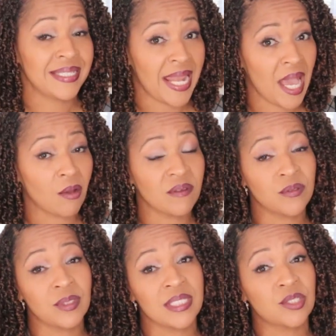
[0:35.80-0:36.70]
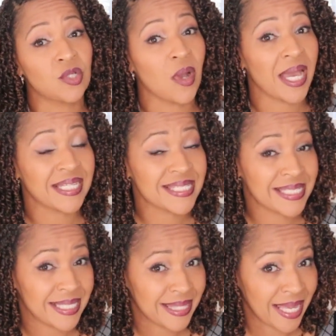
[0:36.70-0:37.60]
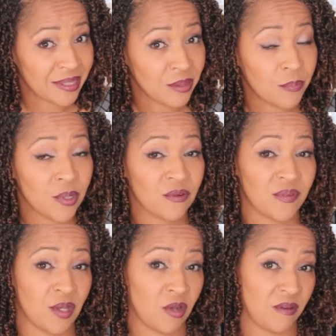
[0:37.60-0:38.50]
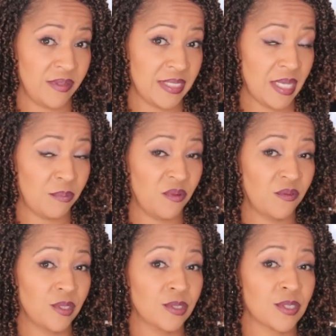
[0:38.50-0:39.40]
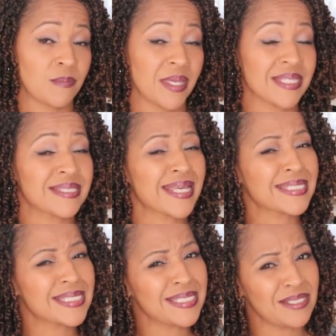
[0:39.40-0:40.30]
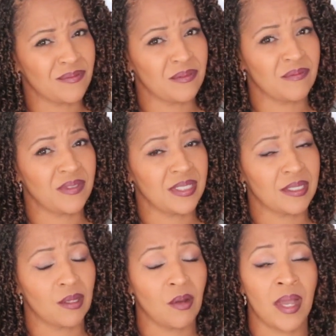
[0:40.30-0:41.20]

Now, if you need to know how to select the perfect coffee table for your space, that's a different video.